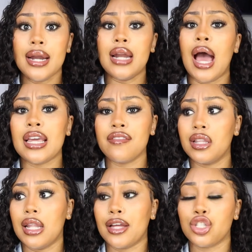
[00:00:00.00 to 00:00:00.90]
not
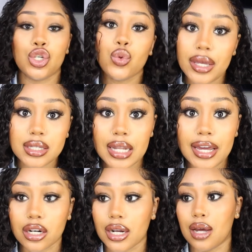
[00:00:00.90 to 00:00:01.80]
even like 2 weeks
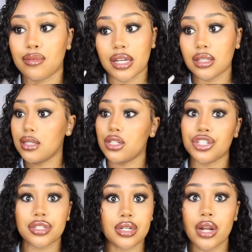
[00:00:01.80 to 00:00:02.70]
later. And I'm like, this
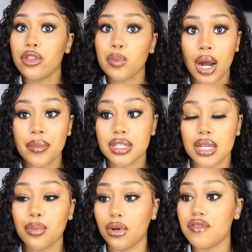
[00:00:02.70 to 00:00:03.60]
is just another prime
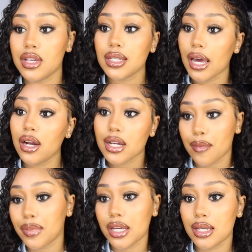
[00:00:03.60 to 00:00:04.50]
example of these hair
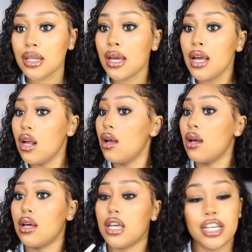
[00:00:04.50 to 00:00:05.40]
companies.
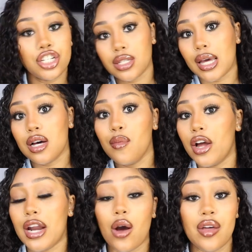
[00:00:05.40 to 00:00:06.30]
It's just like, come
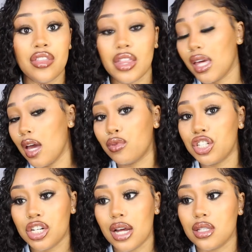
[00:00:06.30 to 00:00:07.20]
on now. And then they kept
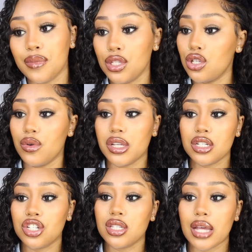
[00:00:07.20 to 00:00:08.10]
reaching out to me too. And
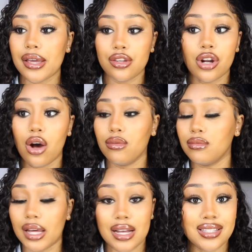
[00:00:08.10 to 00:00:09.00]
it's just like, you know,
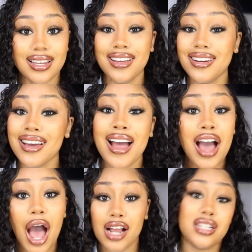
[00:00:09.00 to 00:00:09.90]
like I said,
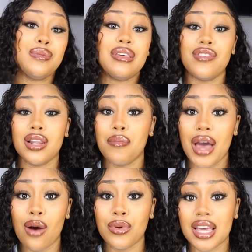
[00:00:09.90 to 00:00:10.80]
I just be feeling
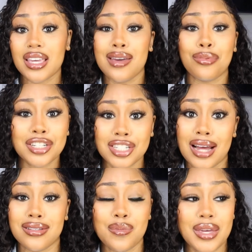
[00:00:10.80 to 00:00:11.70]
bad when they keep reaching
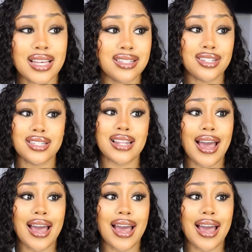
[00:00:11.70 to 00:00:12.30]
out to me, because it's just